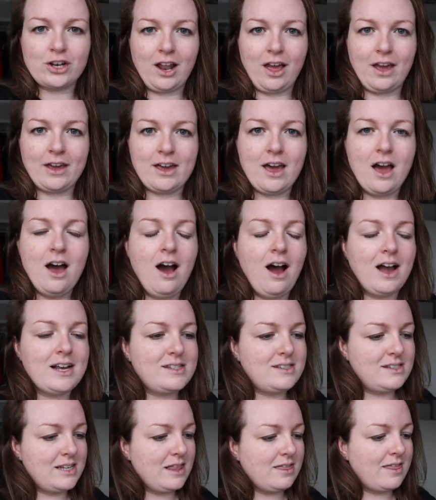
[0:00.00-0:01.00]
Like I
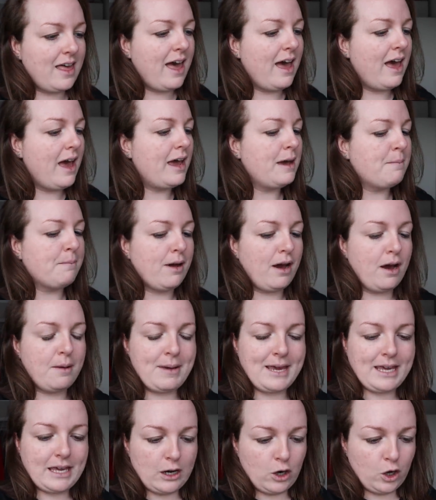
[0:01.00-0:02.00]
sit there, I
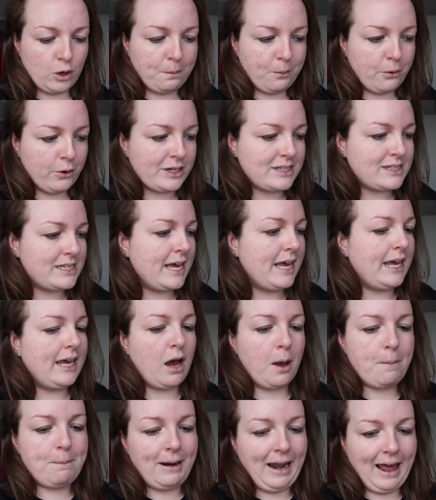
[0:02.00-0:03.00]
make it look pretty,
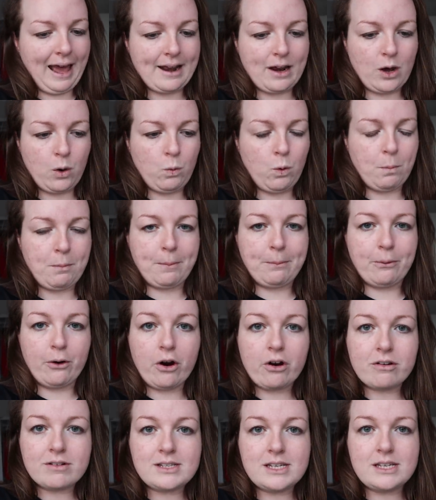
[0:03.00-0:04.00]
I plan out what my
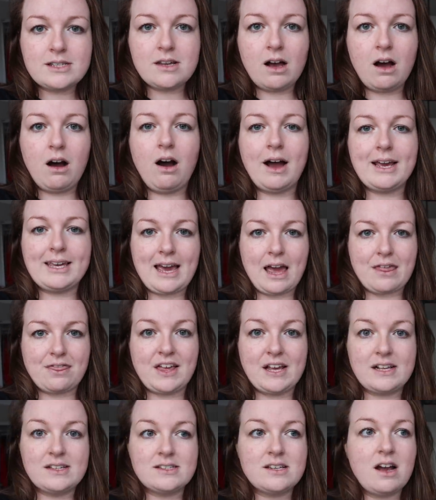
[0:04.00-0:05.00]
priorities are, I get
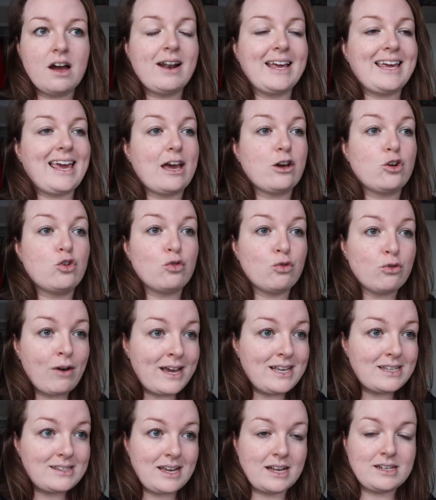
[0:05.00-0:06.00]
things done, I get
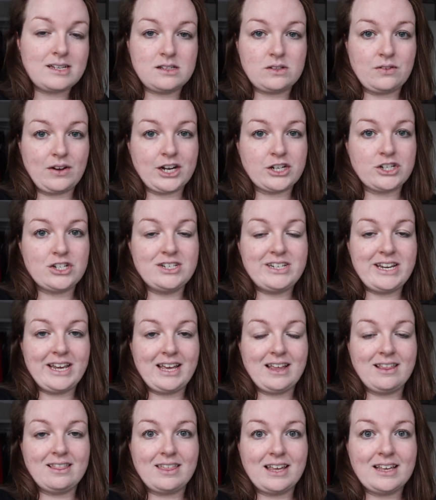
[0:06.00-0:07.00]
great satisfaction
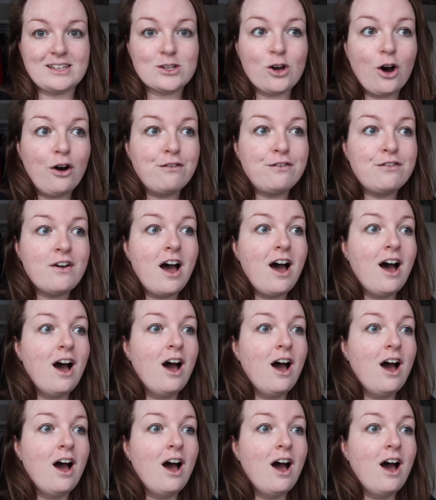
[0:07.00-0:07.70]
ticking things off.